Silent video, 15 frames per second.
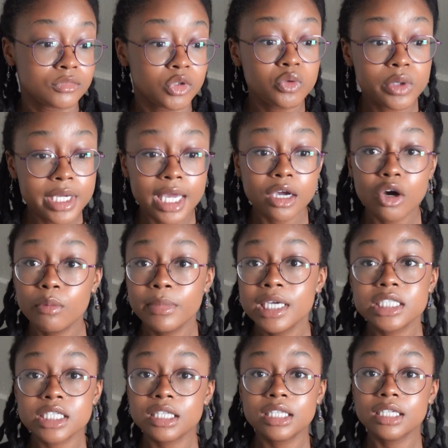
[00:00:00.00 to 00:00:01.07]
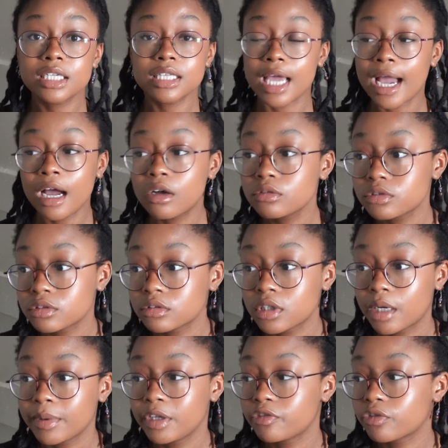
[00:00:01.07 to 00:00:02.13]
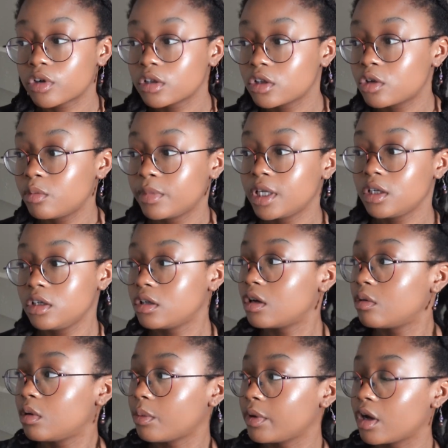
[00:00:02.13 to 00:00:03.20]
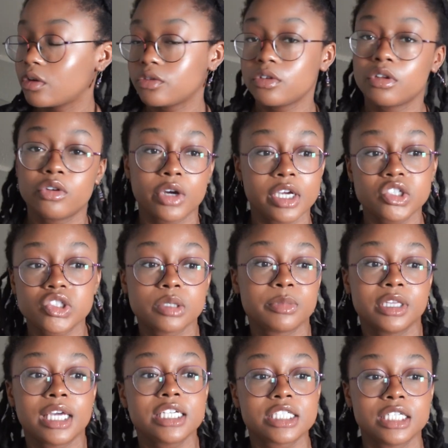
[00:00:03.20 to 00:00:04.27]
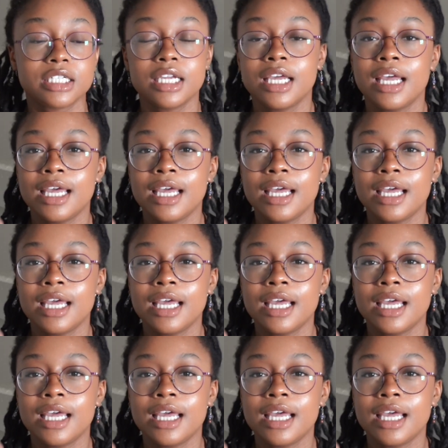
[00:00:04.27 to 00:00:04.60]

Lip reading: we ain't going to be chilling in the house. I mean, for a little bit, you know, when we go through the Great Tribulation.